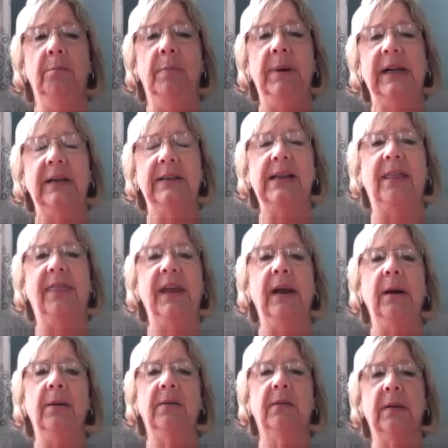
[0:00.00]
because I
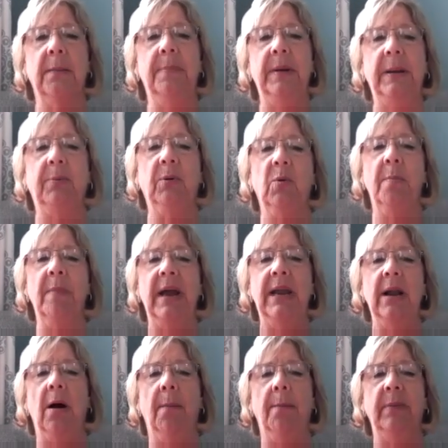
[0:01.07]
think some people may
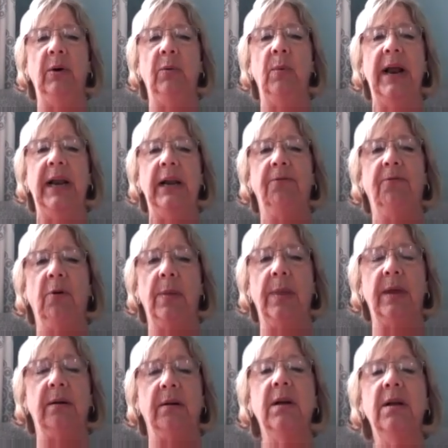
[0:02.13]
not be ready for
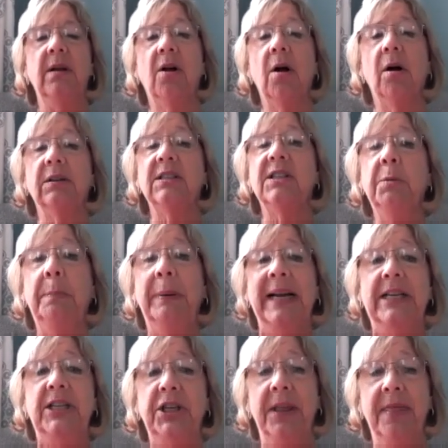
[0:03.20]
the
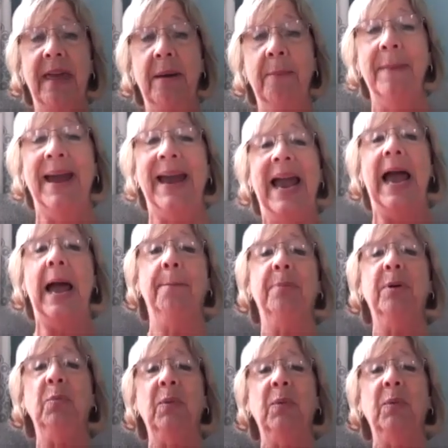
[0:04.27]
constipation that may happen